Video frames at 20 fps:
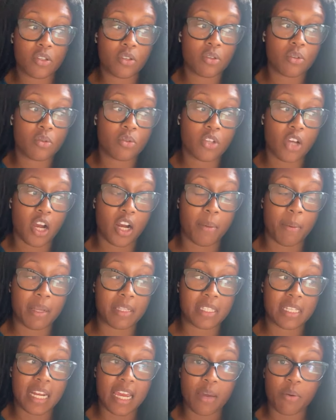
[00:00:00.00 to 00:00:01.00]
to talk
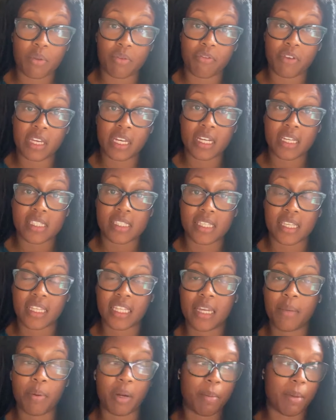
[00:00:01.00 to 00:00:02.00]
about today with Venus in
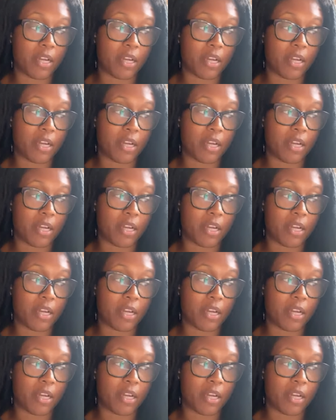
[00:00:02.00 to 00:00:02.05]
Libra.